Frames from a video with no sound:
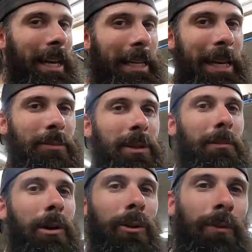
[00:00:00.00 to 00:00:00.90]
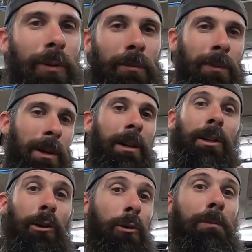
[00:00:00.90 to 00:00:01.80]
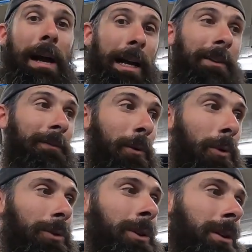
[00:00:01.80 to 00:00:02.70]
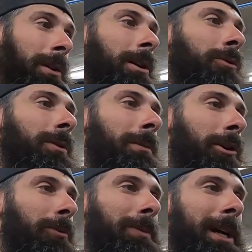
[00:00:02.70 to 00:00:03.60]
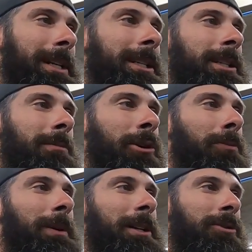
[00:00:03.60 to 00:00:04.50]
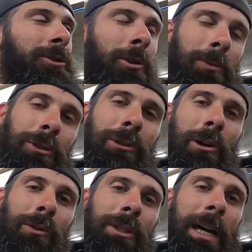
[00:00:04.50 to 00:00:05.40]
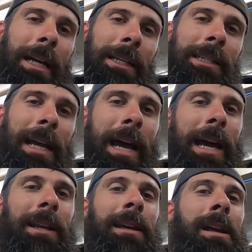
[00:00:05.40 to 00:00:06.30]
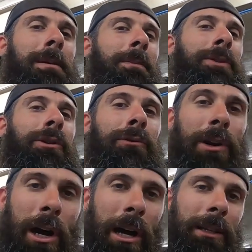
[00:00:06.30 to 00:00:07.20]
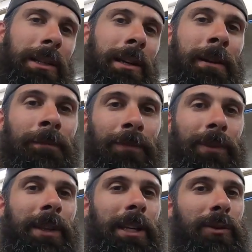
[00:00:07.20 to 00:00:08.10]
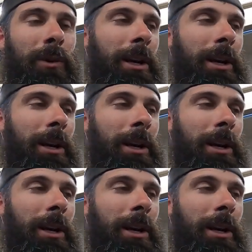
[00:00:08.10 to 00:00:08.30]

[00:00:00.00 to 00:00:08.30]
That keeps the motor from going back and forth on the motor plates, because the motor plates are super strong side to side, but they're not this